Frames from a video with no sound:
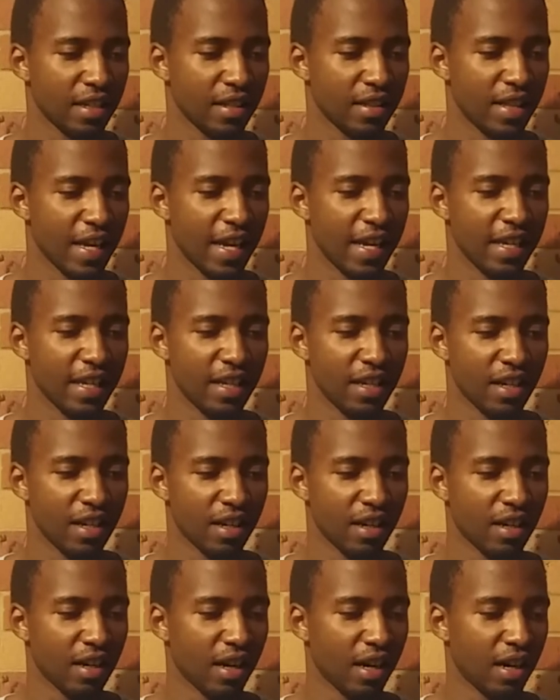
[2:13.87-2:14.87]
they
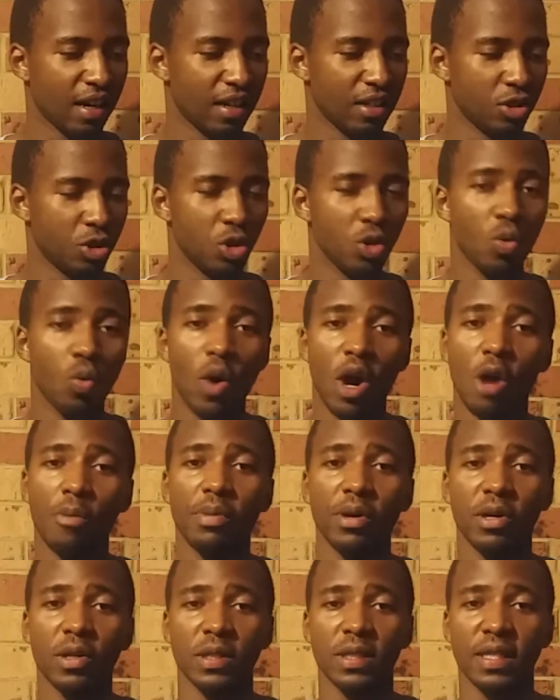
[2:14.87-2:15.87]
do well
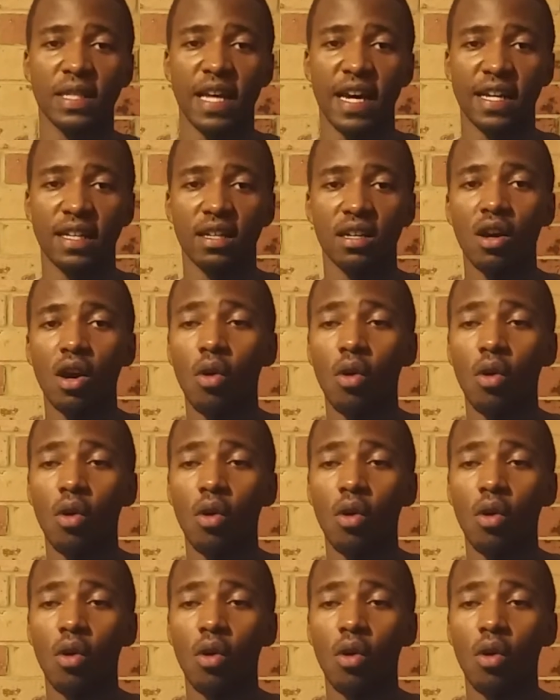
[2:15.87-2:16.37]
because of that.